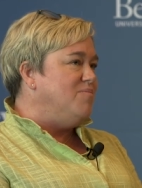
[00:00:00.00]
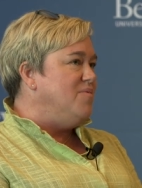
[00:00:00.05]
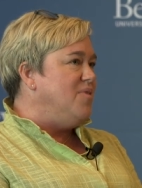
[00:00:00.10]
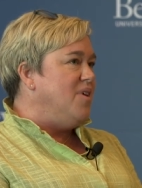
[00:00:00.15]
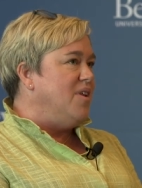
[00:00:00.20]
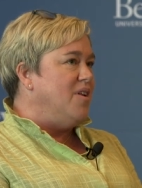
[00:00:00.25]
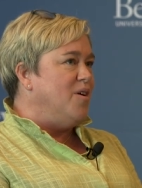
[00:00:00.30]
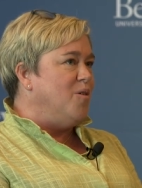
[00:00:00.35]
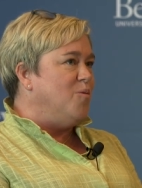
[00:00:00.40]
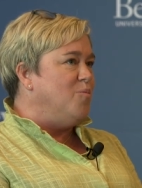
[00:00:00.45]

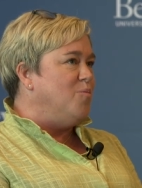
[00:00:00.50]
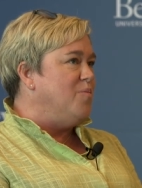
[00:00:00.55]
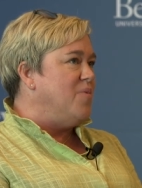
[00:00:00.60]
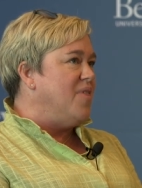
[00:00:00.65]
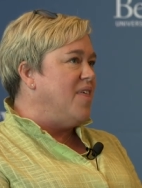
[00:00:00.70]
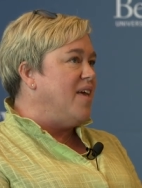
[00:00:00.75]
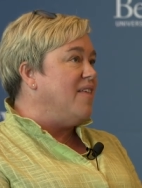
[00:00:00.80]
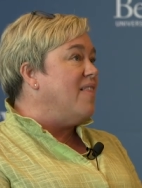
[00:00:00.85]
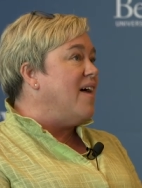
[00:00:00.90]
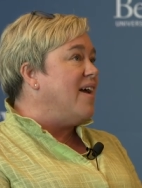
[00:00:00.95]
you know,
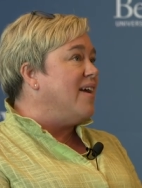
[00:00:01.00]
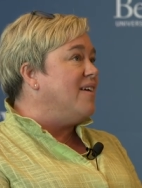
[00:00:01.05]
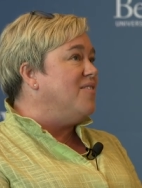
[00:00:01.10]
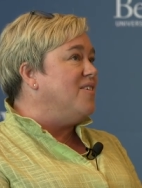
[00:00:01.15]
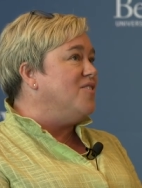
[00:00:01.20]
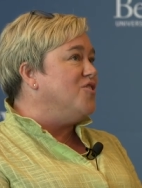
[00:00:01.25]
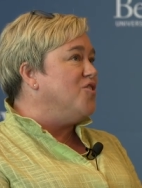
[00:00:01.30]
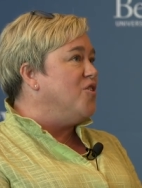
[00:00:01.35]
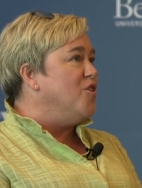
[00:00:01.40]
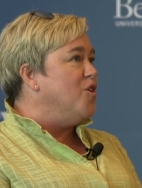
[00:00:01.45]
they like
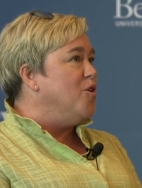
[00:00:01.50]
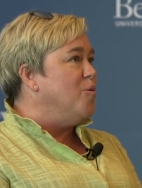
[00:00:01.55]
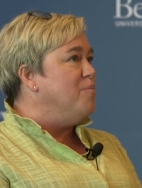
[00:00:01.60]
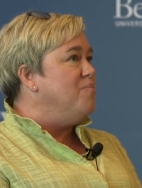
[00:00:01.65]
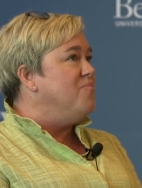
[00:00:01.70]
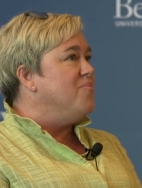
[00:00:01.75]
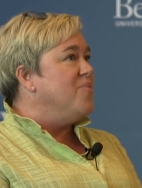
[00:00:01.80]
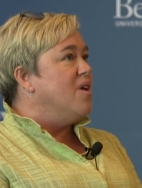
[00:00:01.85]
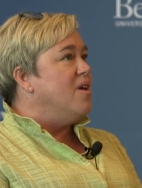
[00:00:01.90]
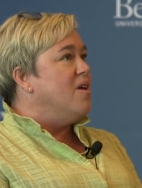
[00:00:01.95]
the
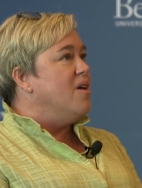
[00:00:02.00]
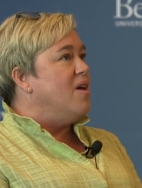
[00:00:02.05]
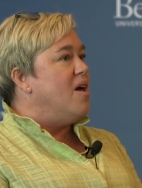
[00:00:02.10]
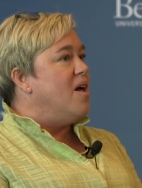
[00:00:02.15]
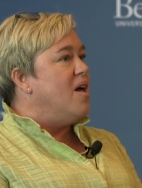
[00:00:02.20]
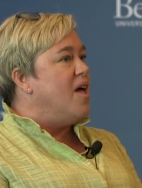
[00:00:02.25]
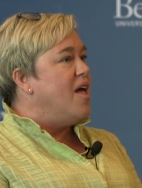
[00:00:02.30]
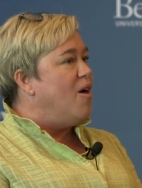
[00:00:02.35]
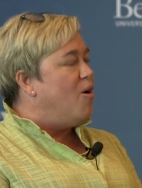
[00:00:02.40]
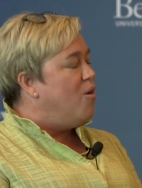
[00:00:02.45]
term
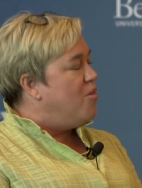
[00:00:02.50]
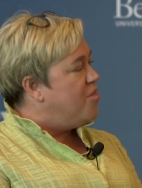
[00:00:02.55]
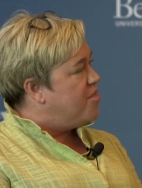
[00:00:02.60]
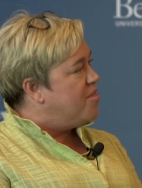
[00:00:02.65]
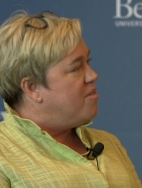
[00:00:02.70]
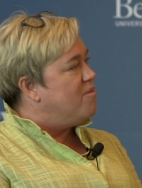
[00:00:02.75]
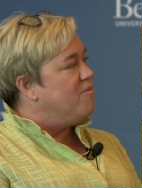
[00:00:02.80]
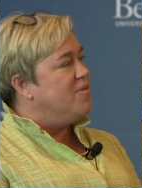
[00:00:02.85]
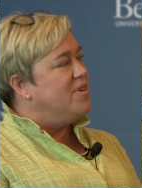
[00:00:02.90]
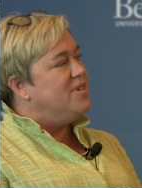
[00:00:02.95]

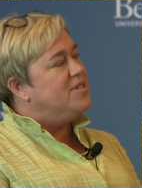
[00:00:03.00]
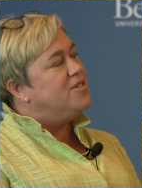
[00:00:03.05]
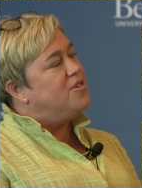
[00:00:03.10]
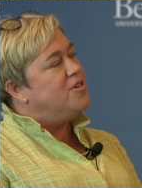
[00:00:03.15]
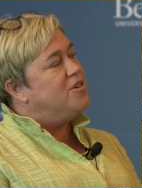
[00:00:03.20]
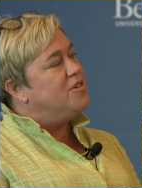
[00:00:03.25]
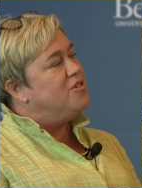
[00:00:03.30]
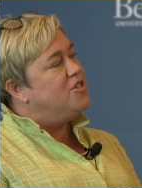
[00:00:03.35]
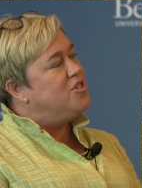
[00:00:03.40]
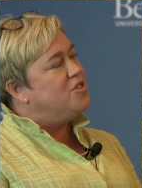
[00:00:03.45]
health
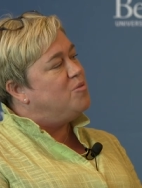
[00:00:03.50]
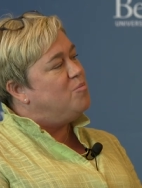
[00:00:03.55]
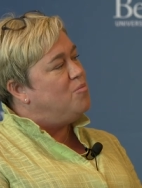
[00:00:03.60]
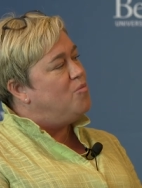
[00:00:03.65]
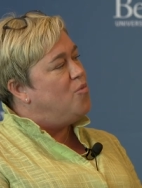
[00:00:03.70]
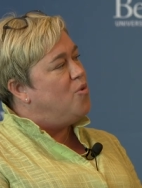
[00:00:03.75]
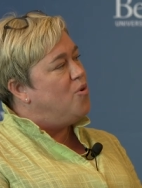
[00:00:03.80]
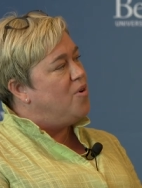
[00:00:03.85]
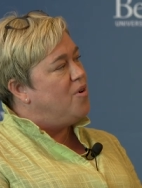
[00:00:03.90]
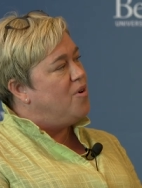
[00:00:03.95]
research
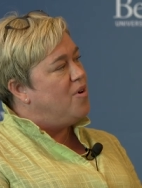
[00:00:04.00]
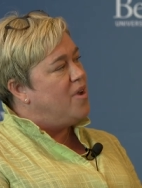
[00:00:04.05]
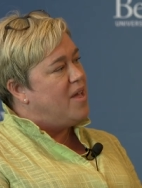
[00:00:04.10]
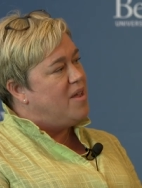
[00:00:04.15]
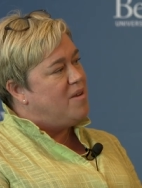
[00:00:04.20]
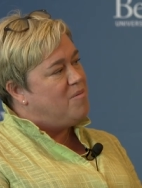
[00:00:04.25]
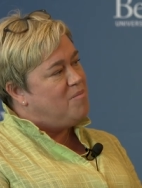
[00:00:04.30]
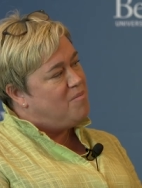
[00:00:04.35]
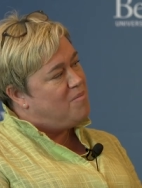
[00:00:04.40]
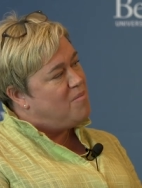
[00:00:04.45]
more
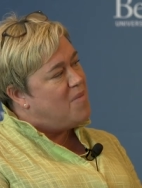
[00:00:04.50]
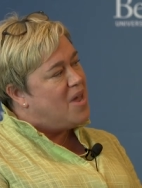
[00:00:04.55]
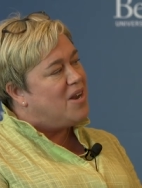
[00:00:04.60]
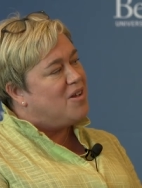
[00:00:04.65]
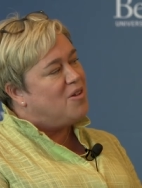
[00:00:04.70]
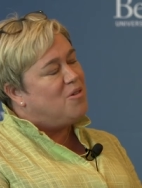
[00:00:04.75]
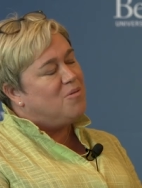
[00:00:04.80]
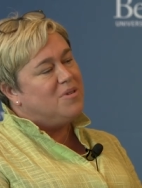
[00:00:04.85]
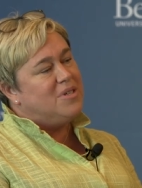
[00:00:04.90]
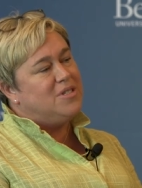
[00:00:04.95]
and
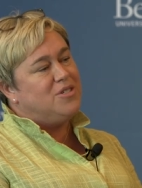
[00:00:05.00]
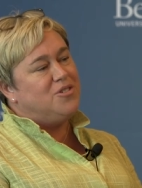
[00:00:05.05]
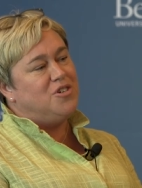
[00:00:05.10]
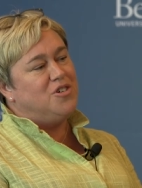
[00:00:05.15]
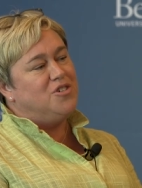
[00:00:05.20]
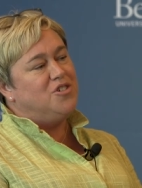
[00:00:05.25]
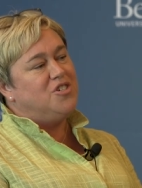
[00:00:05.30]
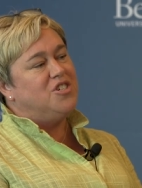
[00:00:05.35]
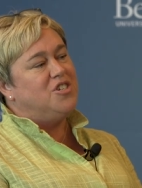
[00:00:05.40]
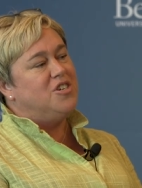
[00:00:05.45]
medical
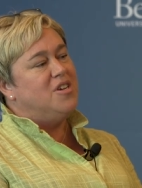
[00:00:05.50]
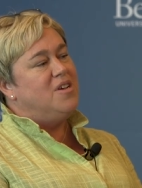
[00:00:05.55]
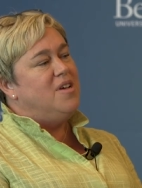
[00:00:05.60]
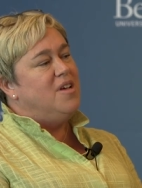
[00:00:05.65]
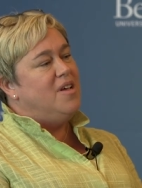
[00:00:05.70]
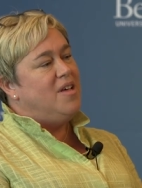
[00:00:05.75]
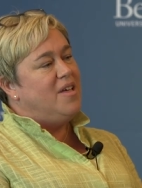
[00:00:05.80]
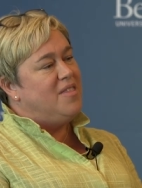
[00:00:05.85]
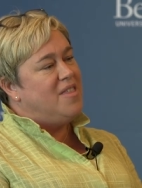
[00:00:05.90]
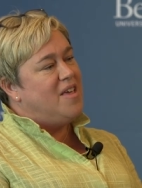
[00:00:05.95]
research
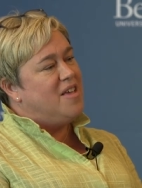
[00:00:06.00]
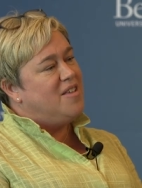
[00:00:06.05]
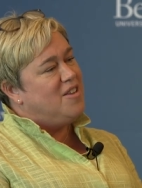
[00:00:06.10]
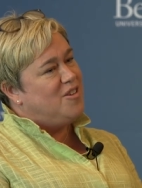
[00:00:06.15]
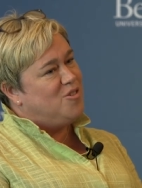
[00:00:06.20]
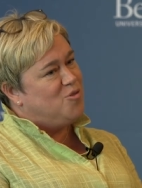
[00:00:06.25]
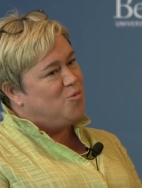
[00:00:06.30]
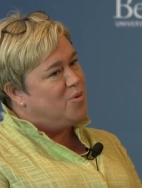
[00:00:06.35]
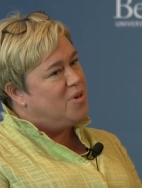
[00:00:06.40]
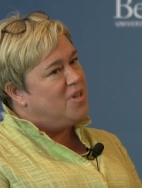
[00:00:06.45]
that
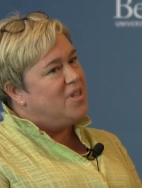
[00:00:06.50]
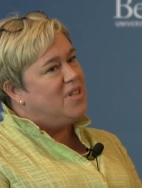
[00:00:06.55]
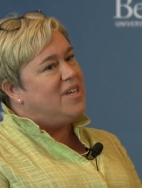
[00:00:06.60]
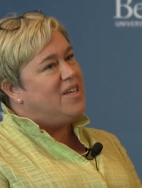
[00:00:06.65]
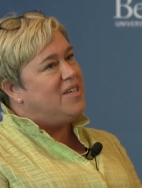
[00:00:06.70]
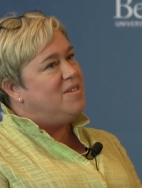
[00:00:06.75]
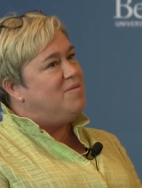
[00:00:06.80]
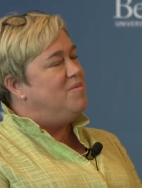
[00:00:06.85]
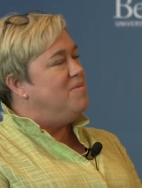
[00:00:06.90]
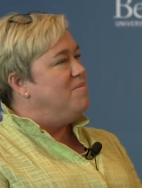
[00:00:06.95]
is
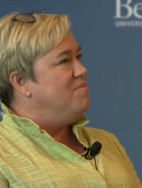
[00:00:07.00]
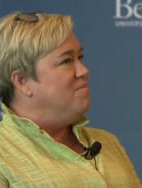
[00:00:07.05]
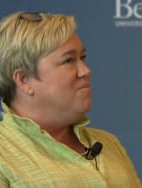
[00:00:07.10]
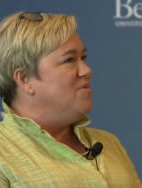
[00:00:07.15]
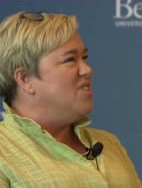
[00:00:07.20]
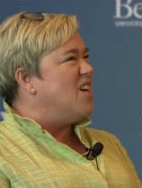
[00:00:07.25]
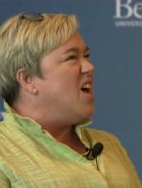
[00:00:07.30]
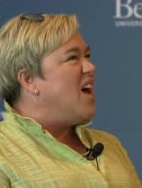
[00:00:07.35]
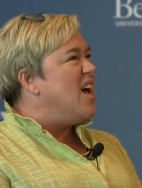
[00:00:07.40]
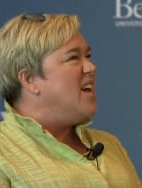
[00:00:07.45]
really
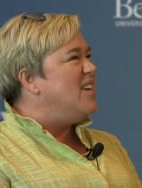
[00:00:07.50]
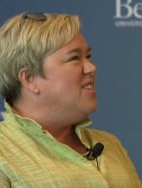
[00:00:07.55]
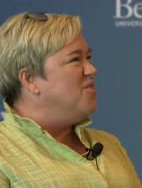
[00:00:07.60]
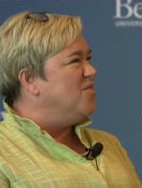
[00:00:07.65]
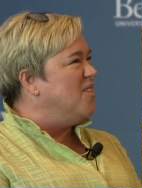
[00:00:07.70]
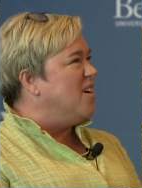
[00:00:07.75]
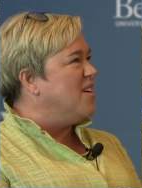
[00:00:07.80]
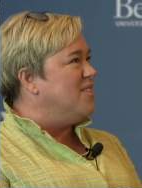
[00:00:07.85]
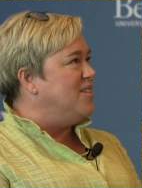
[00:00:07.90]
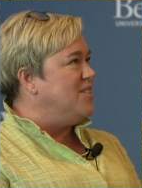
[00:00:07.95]
tied
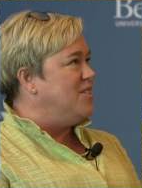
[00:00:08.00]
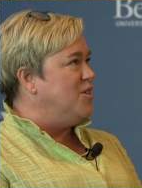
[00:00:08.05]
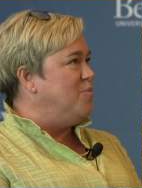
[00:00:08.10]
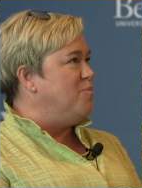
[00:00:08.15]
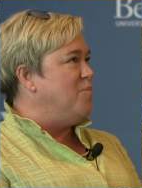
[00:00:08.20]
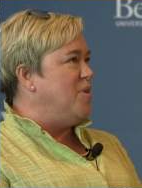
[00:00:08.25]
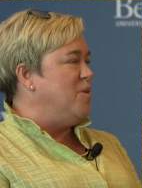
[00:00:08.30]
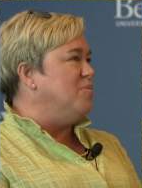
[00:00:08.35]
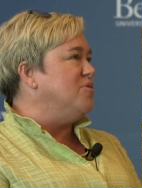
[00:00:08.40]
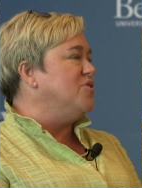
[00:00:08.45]
directly to
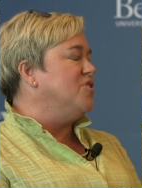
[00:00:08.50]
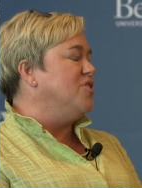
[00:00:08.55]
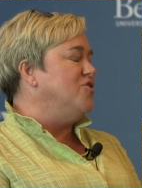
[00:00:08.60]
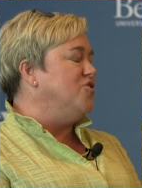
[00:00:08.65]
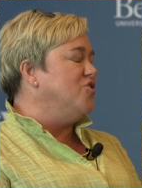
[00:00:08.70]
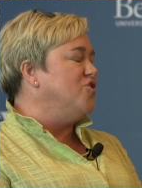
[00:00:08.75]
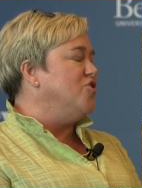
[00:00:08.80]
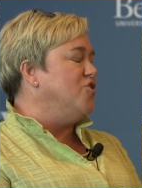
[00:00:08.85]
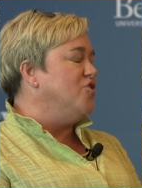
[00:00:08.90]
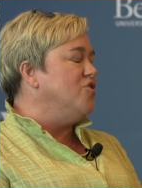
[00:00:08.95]
people's
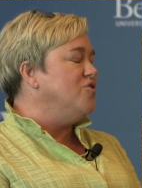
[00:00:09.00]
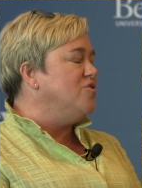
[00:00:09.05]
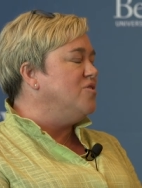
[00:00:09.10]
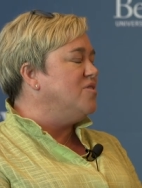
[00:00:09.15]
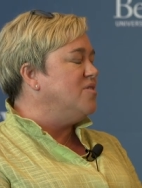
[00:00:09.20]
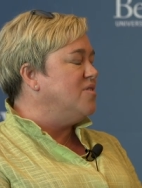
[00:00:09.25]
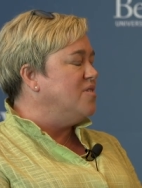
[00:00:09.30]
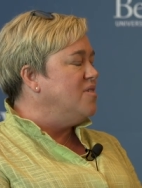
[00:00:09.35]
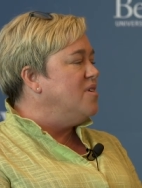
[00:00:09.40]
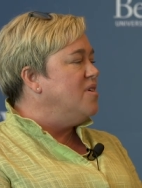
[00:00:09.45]

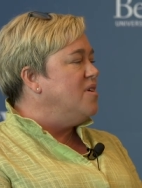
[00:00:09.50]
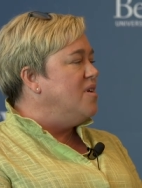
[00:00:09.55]
concerns.